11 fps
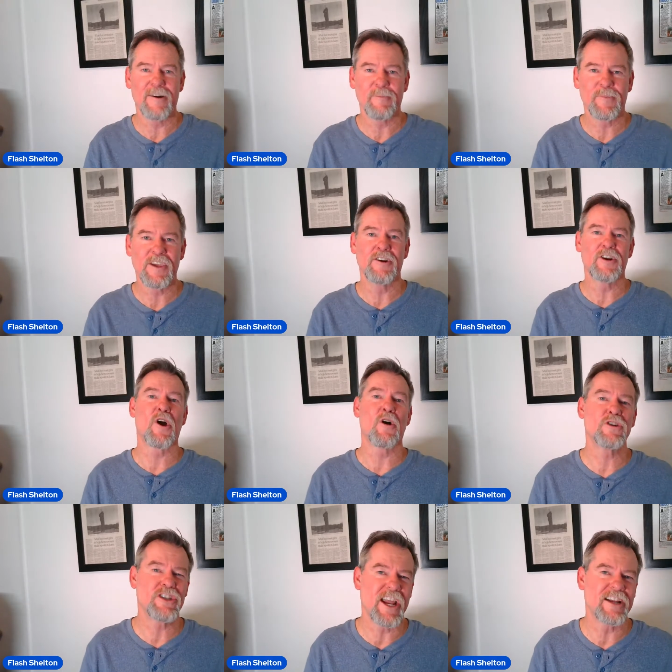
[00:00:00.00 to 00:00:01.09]

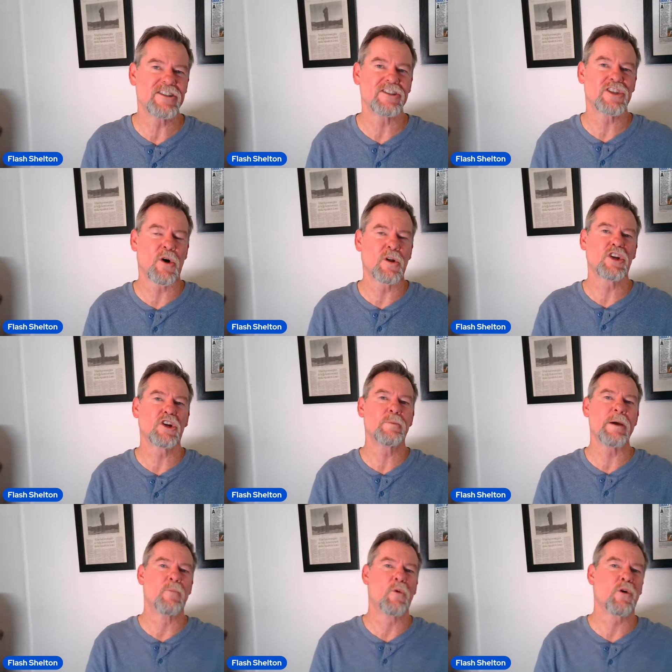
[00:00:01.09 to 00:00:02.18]
negotiations go a little
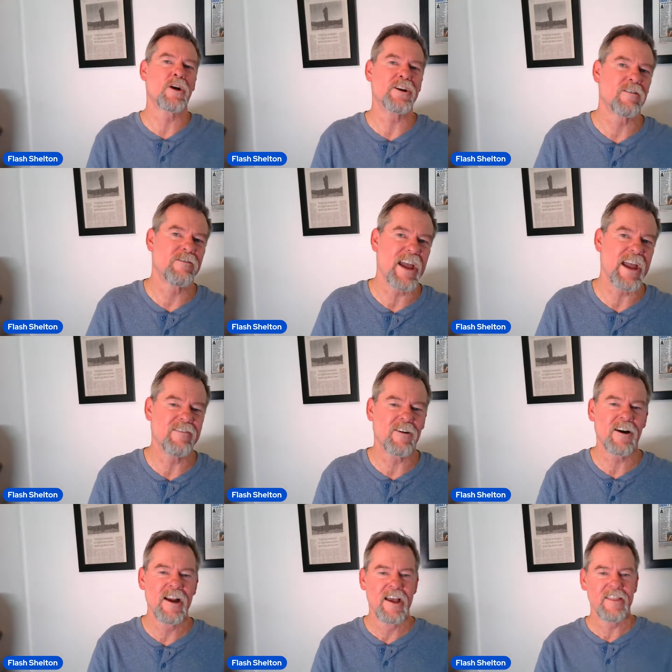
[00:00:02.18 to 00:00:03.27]
bit more in your
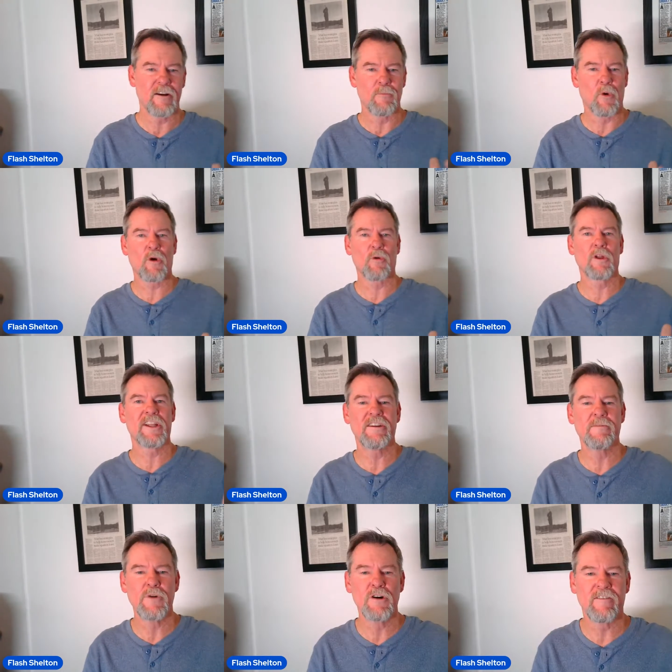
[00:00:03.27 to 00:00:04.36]
favor. They're more willing to
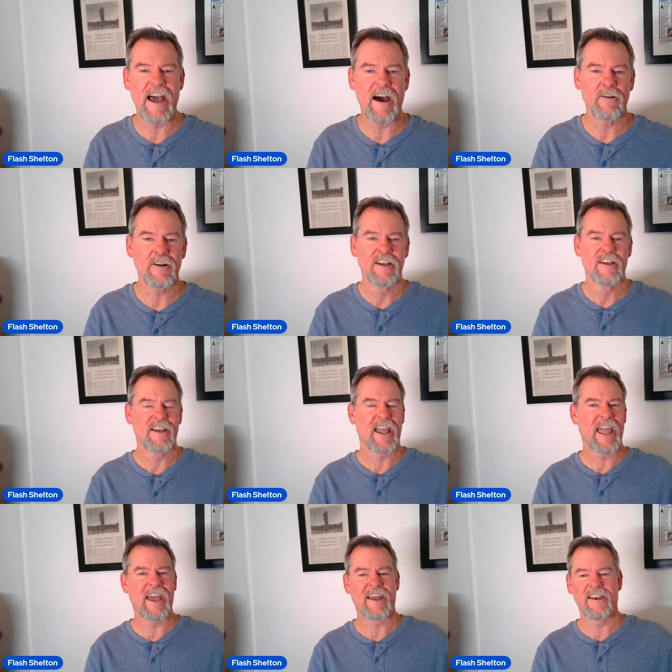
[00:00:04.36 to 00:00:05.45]
move out,
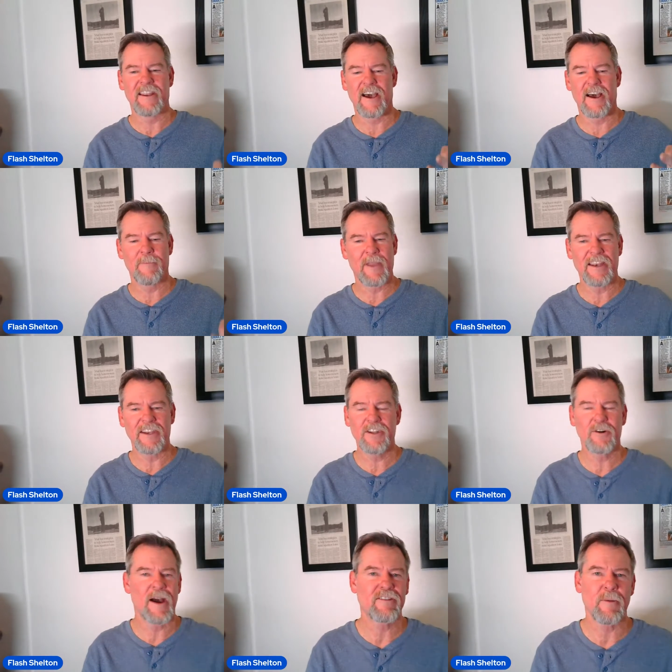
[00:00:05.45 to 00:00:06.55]
and you
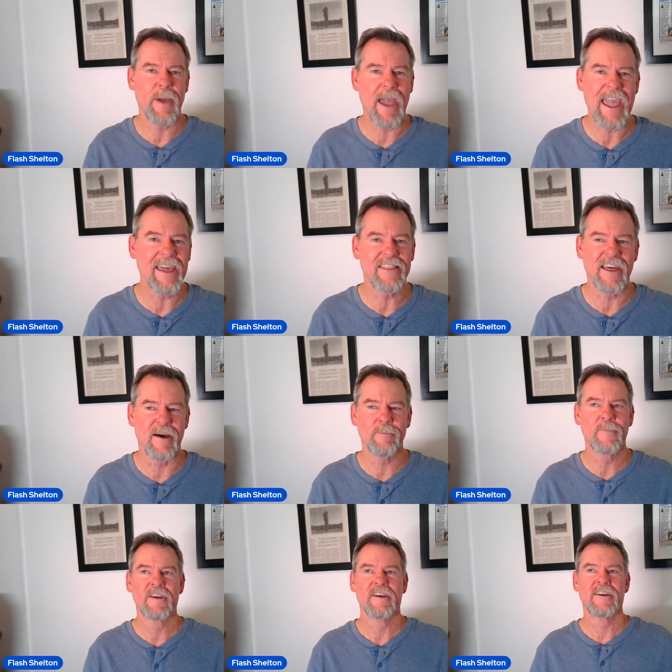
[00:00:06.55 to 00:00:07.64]
don't have to pay them
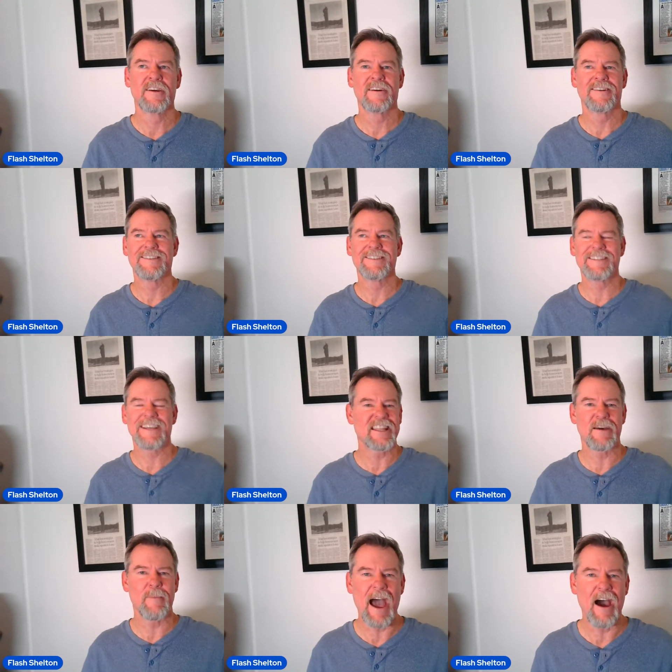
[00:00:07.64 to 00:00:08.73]
to get
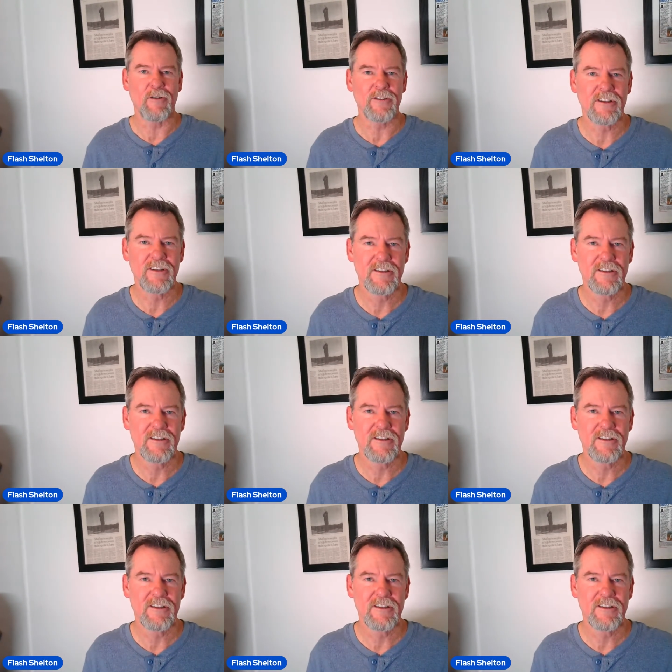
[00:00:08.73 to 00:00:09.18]
them out,